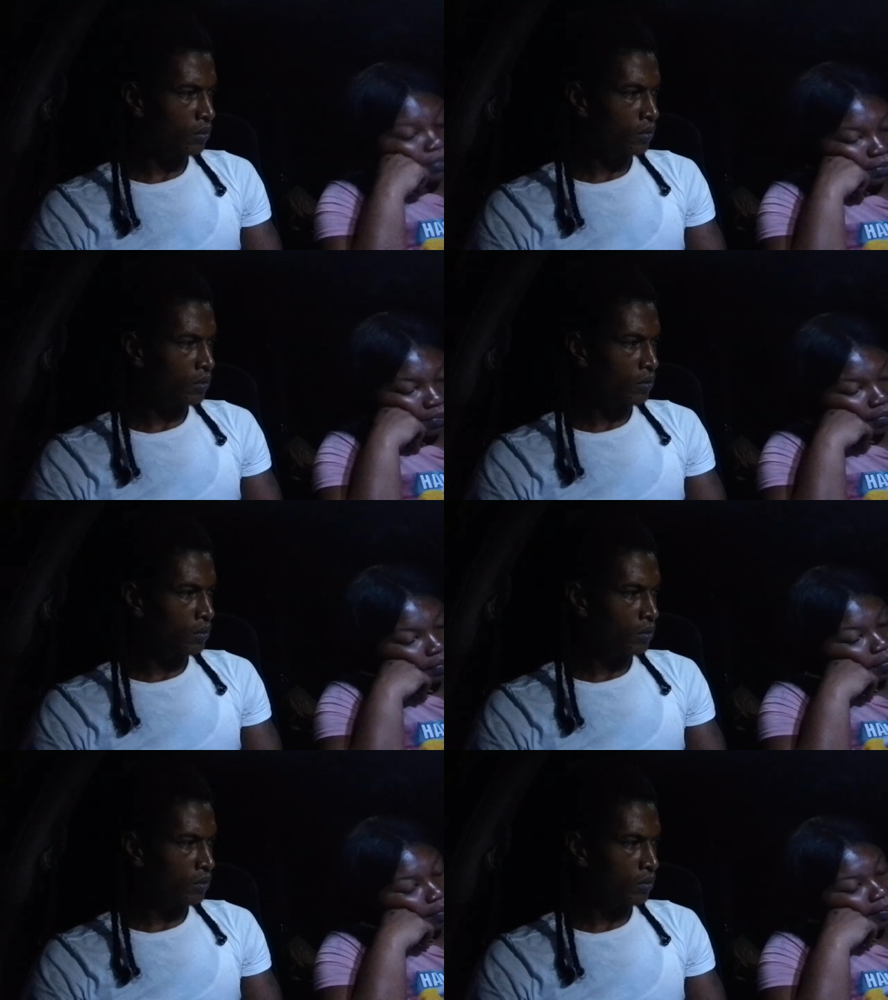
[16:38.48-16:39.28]

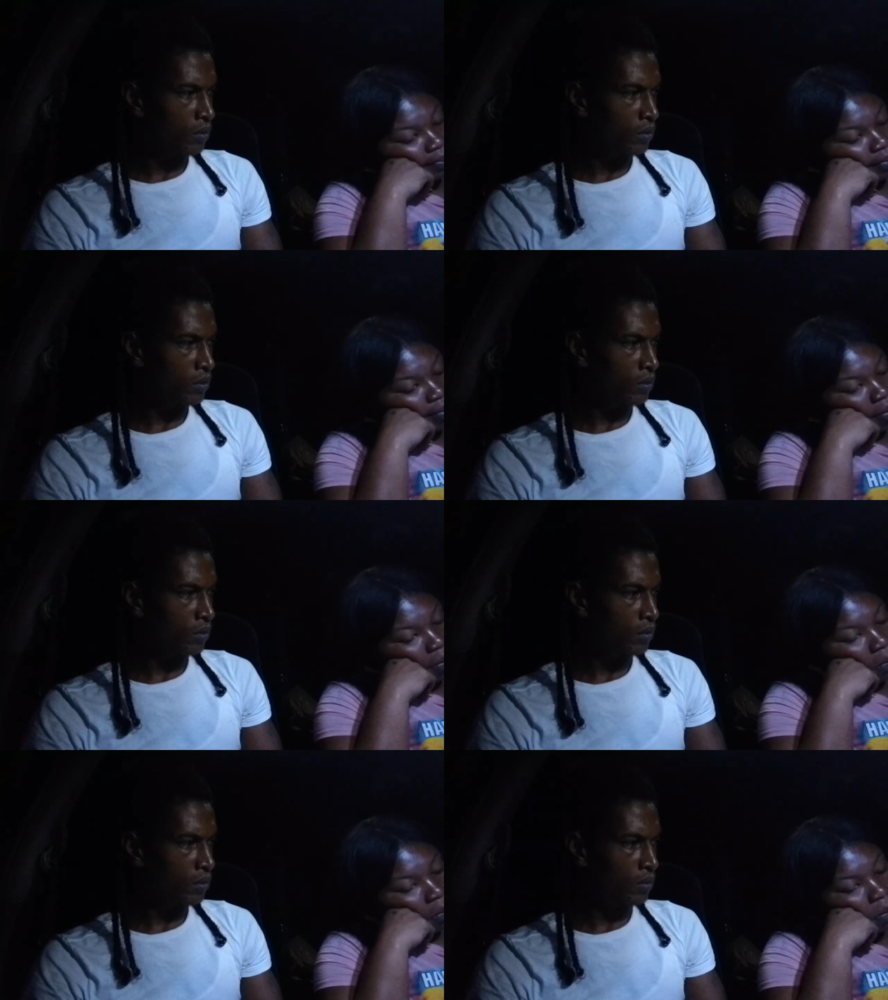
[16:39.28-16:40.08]

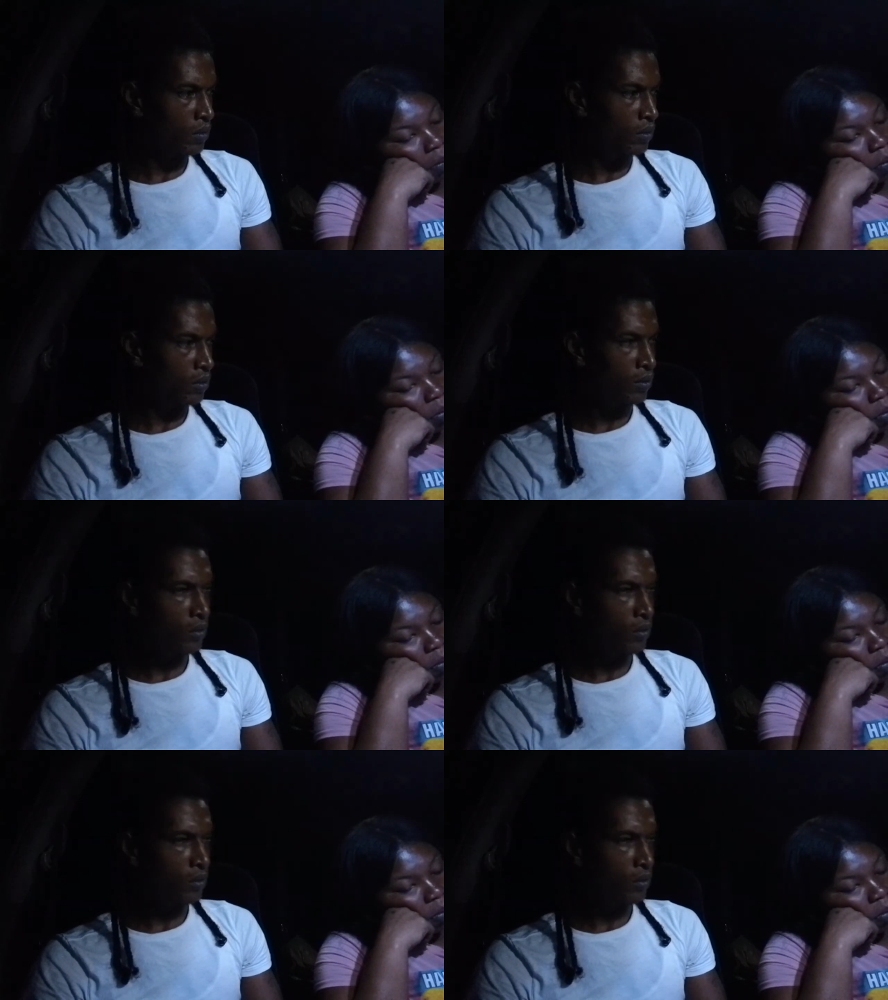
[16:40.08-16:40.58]
Nobody speaks.